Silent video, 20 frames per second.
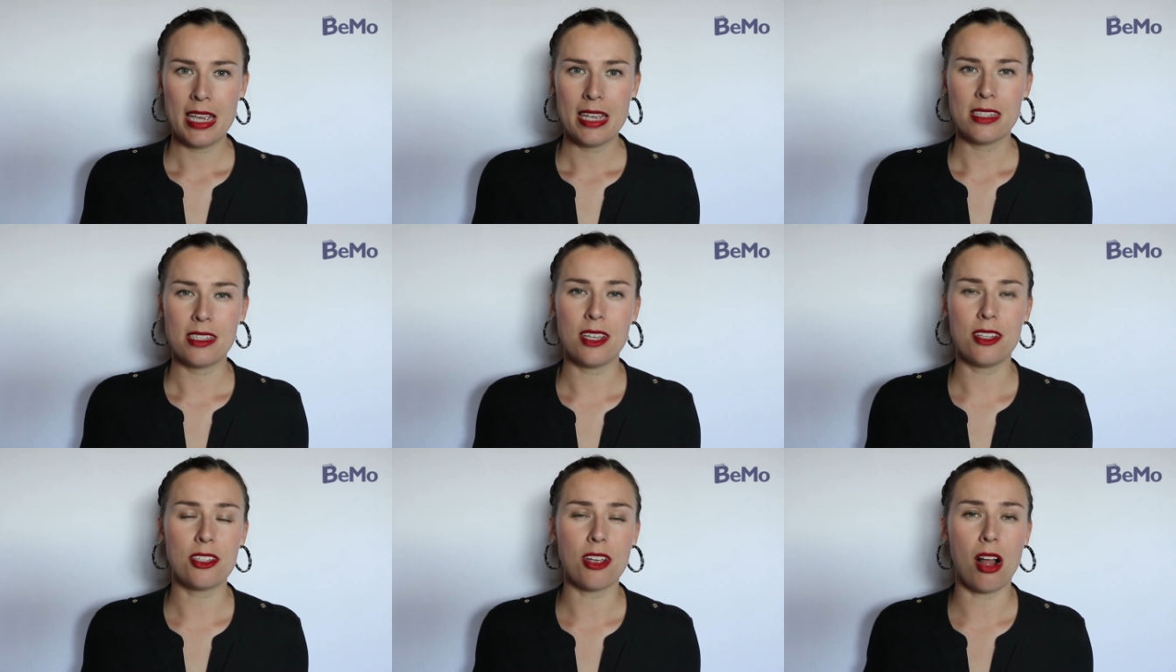
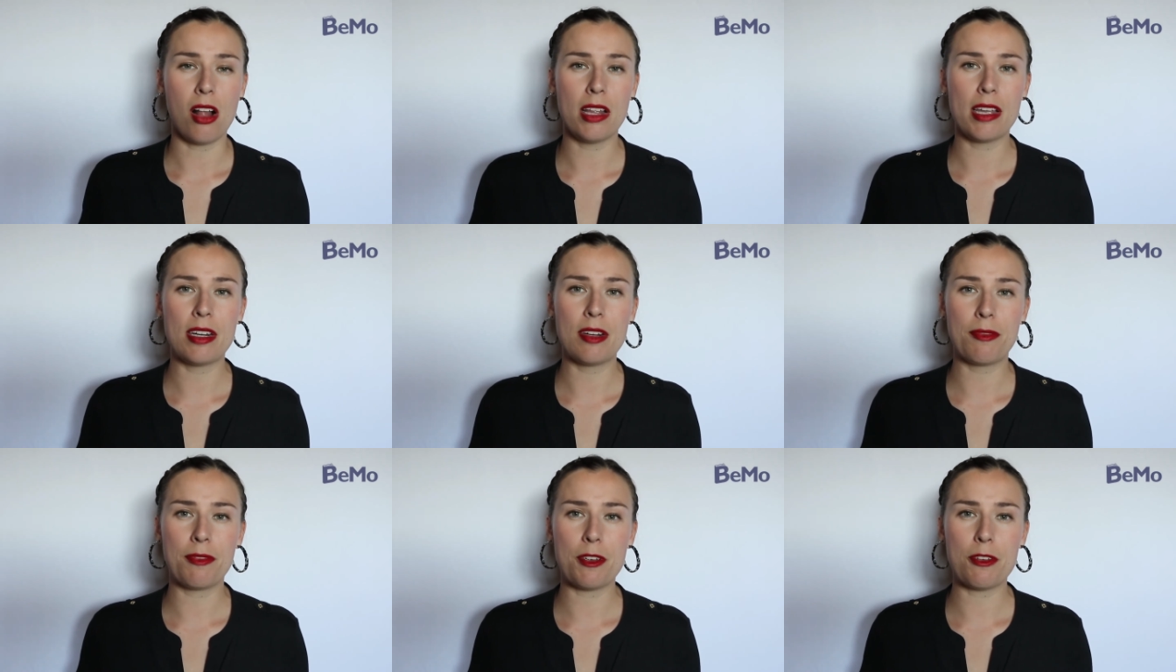Since all
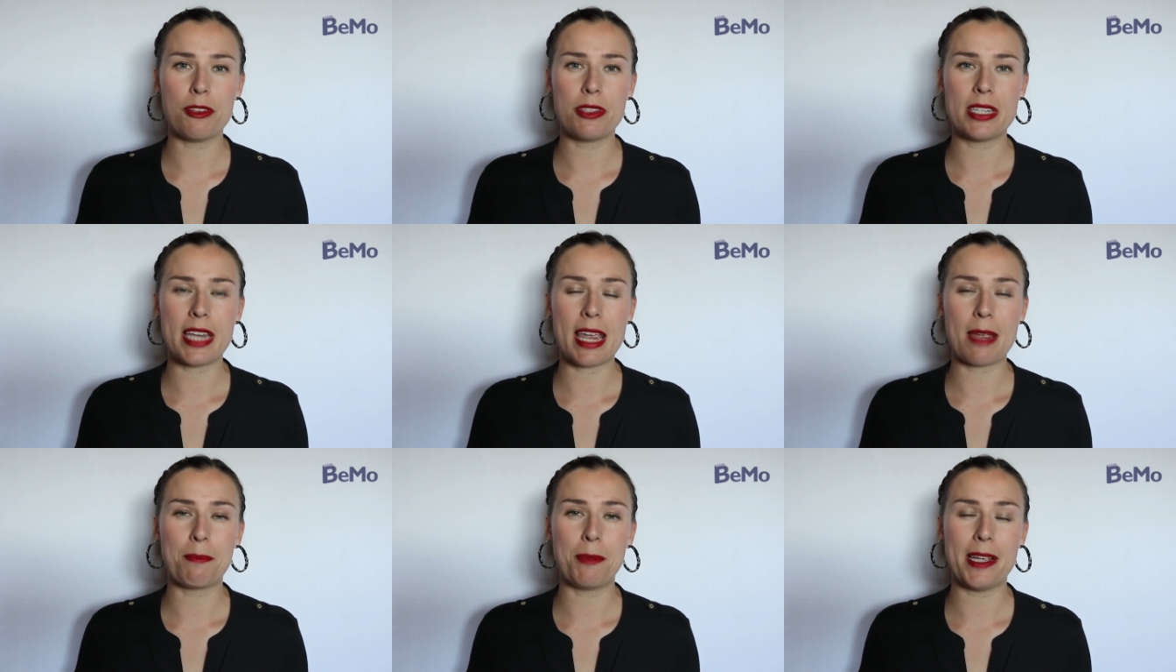interviews
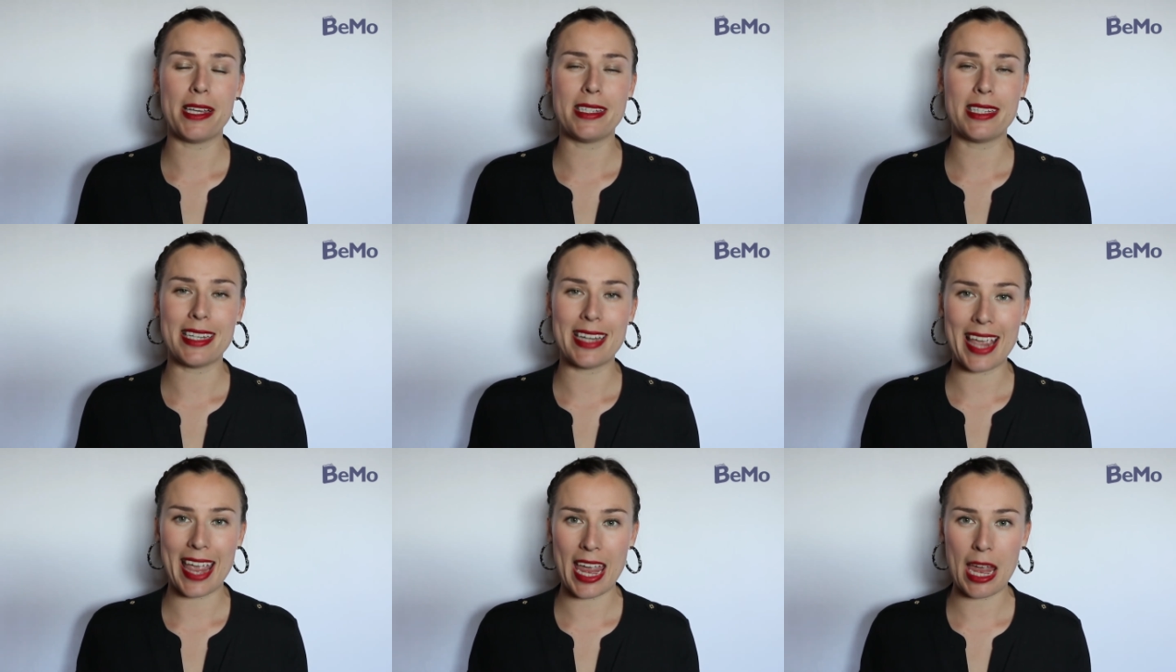take place
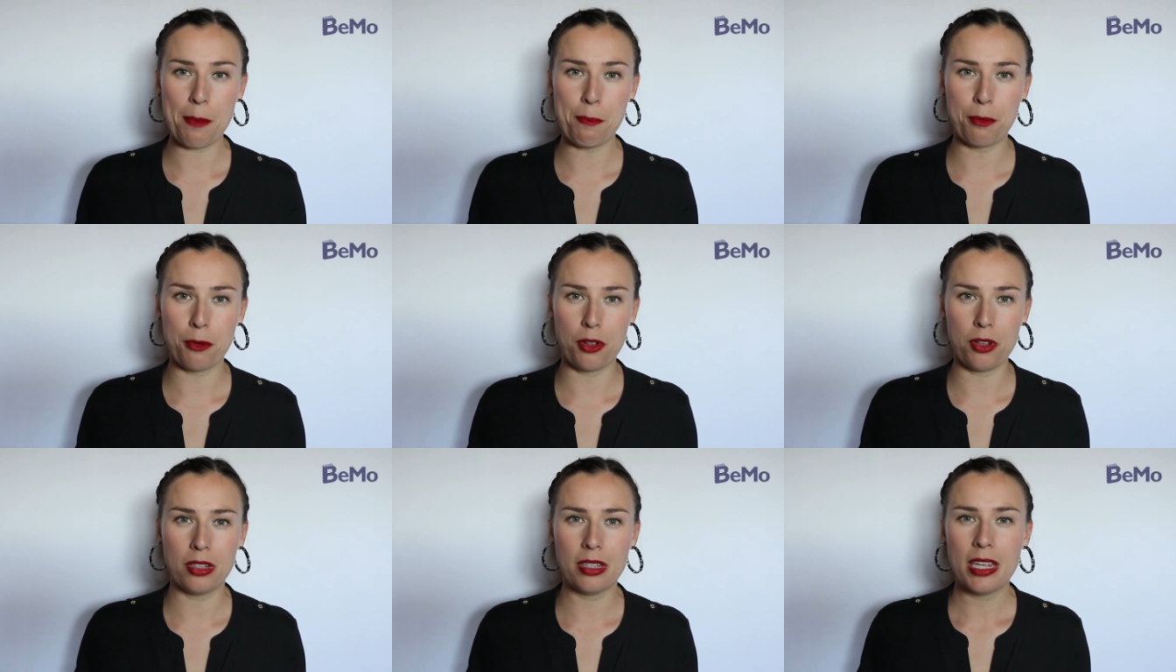in
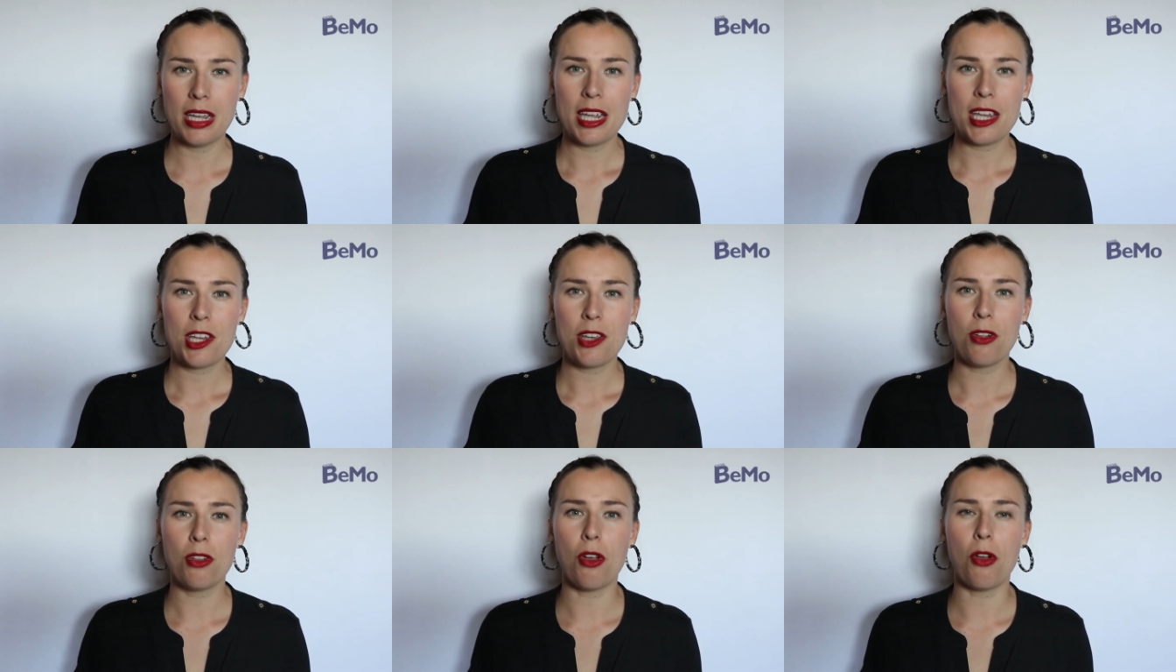April,
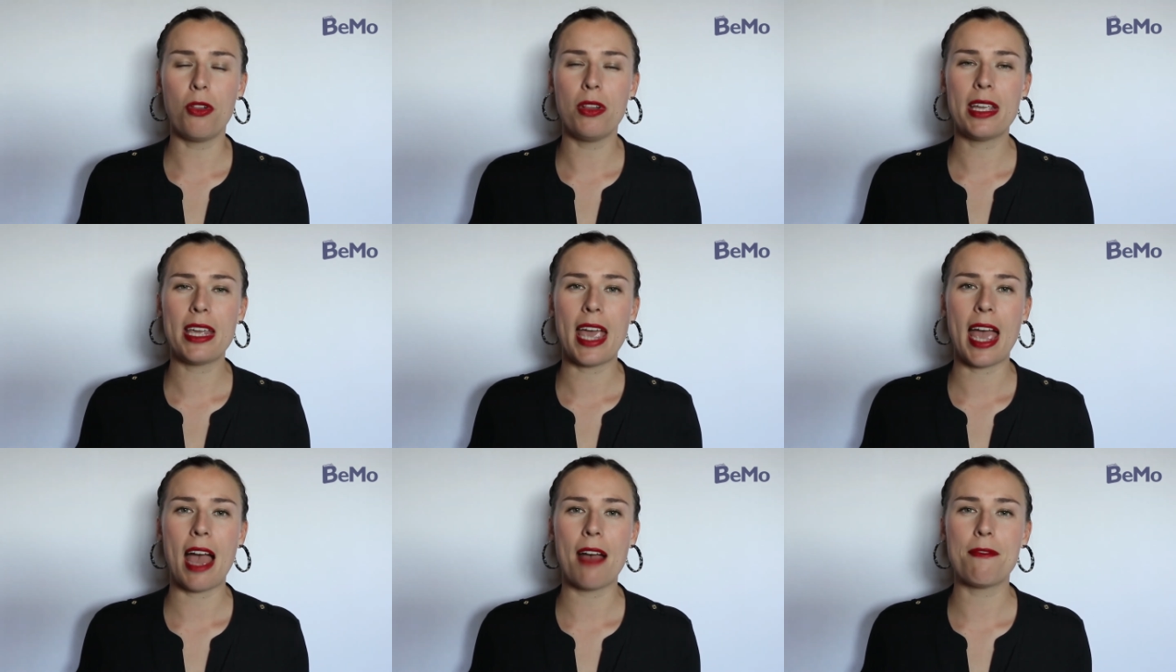you'll
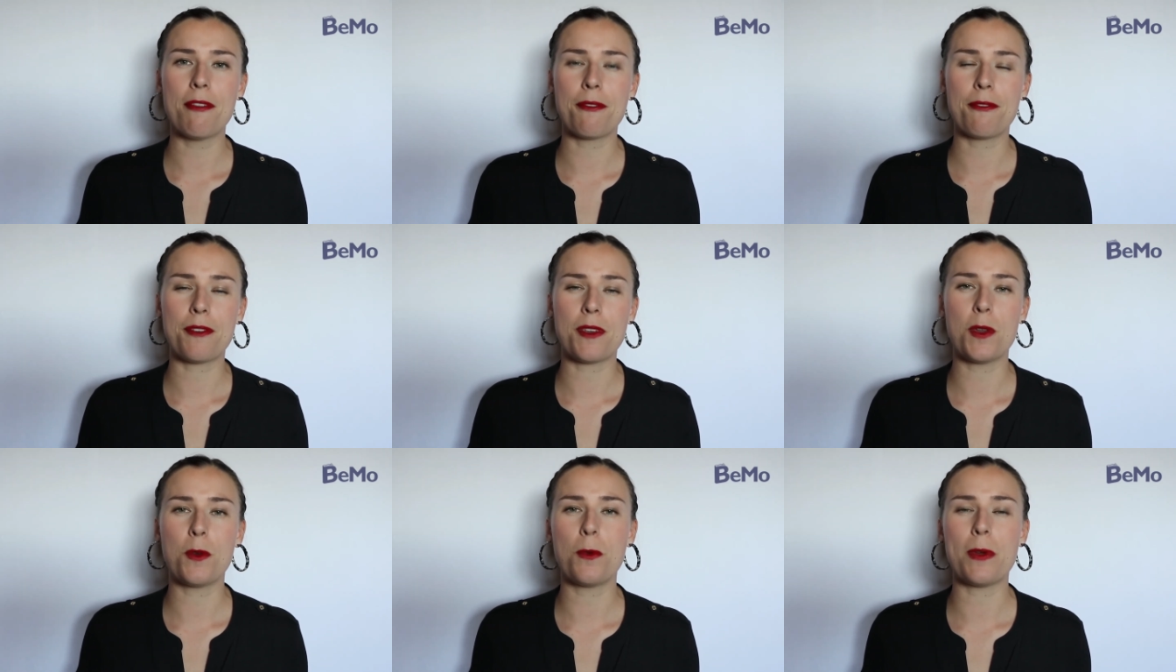only have a
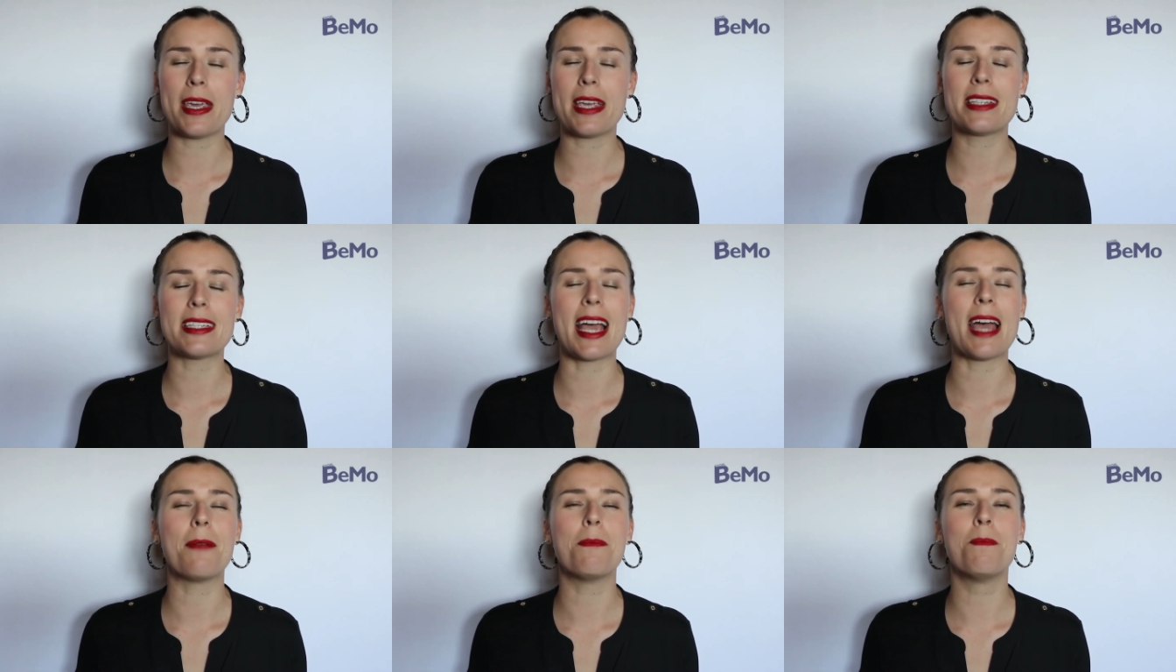few
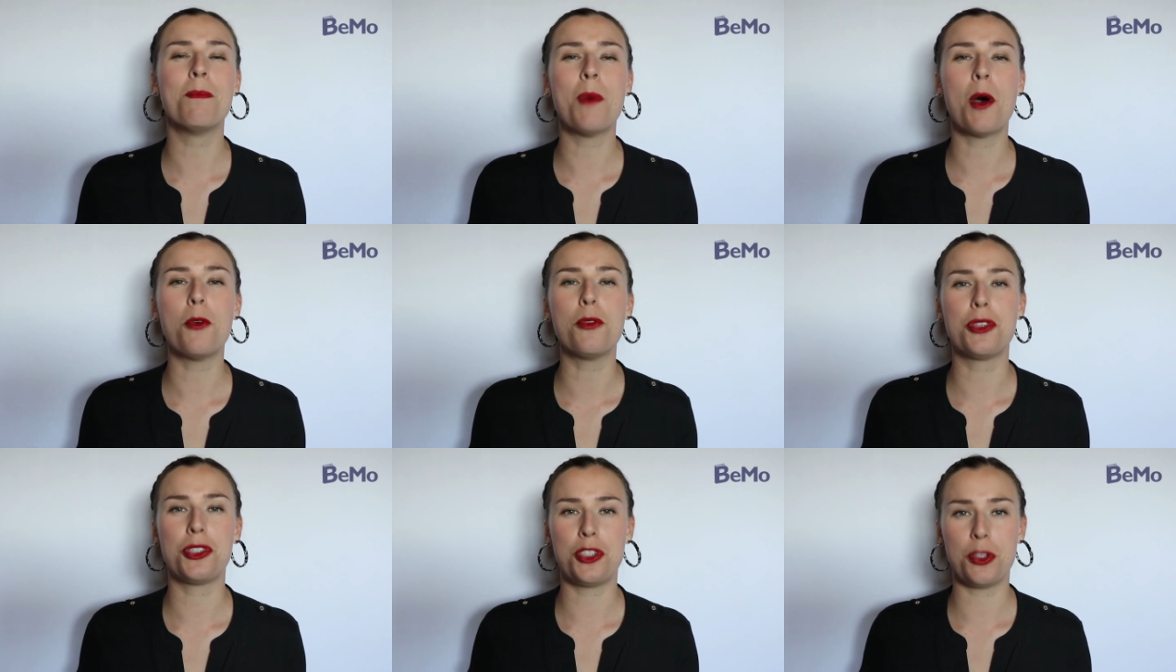weeks at
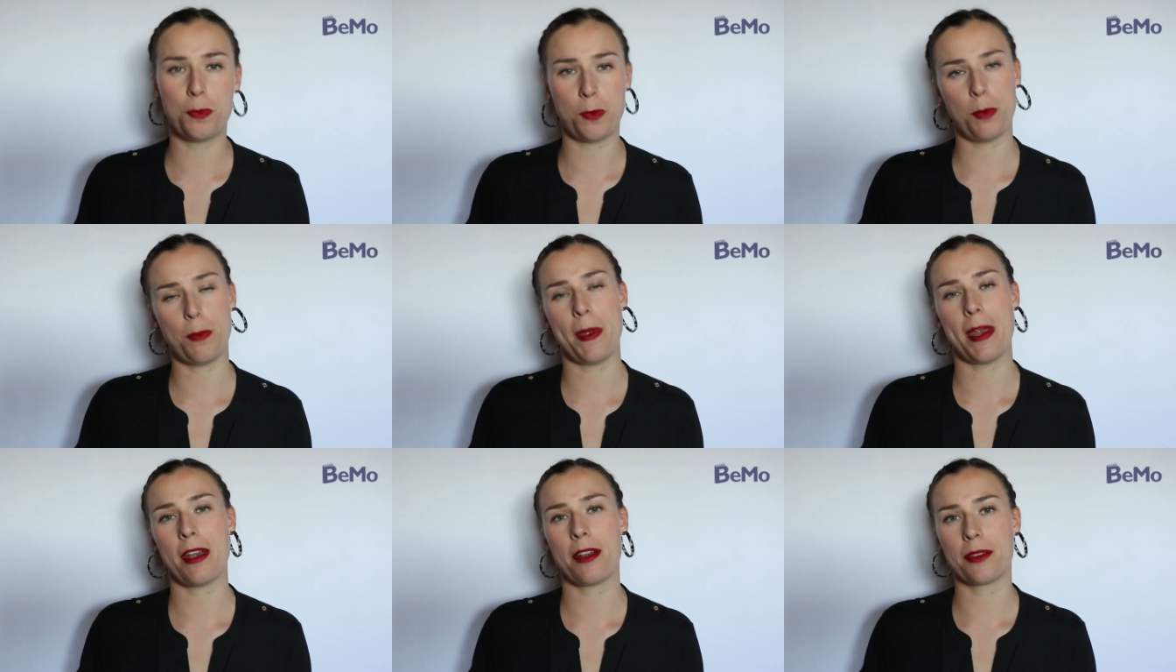most to
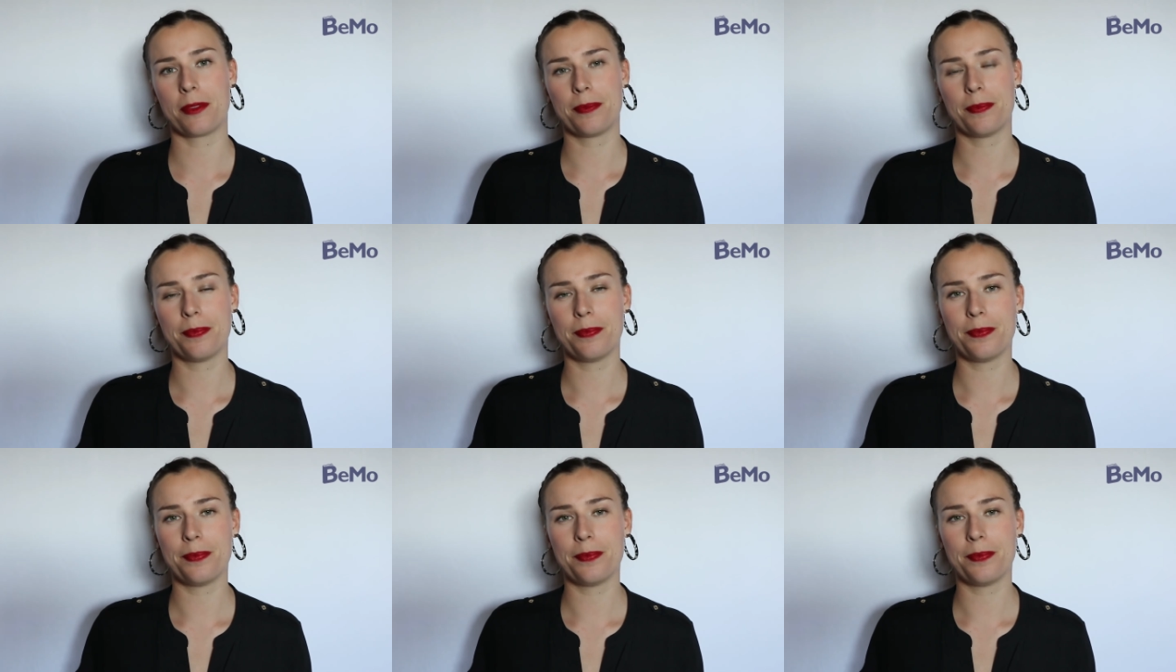prepare.